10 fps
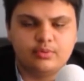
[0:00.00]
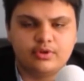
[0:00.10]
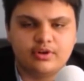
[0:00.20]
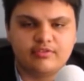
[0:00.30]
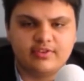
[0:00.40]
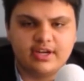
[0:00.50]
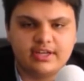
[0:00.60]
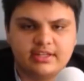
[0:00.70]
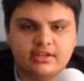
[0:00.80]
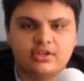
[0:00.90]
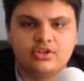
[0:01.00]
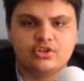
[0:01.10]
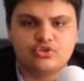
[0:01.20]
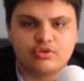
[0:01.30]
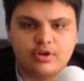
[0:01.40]
We are fighting
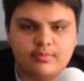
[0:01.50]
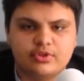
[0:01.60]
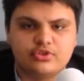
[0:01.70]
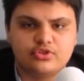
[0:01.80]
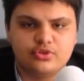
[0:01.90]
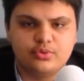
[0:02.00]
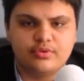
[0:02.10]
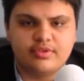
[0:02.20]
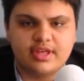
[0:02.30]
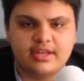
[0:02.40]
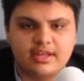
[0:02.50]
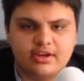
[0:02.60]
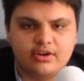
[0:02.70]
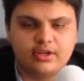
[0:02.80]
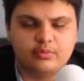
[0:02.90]
Trump tooth and
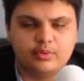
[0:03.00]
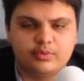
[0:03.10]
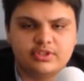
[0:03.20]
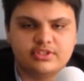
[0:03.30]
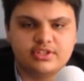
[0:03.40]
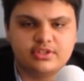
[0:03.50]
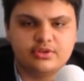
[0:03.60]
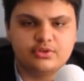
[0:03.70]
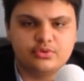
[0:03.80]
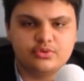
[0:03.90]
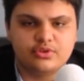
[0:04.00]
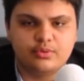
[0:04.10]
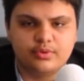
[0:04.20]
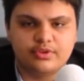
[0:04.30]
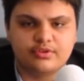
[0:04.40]
nail, and we will continue to do so
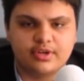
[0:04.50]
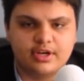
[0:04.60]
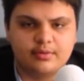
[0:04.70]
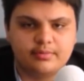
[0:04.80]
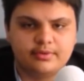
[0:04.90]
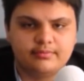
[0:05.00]
with your help.